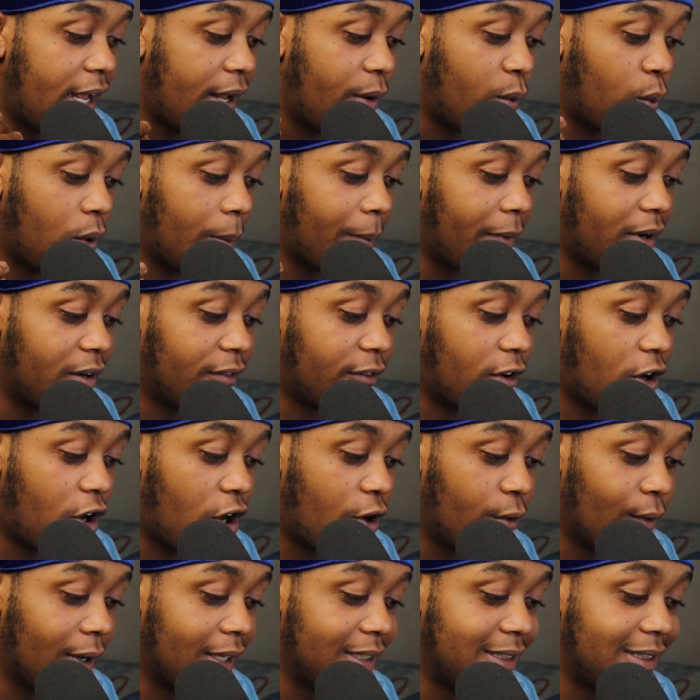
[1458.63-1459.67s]
and women of
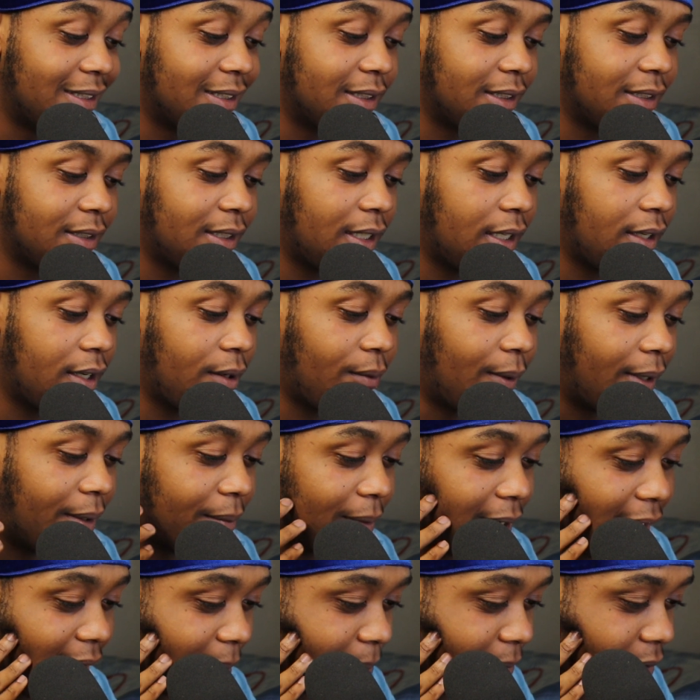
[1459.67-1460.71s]
all races. Wait,
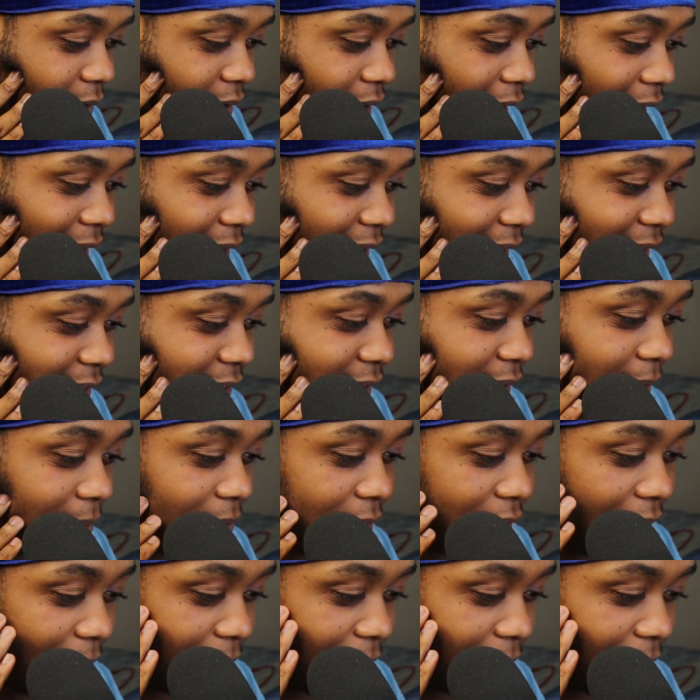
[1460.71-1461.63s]
what happened? I think I skipped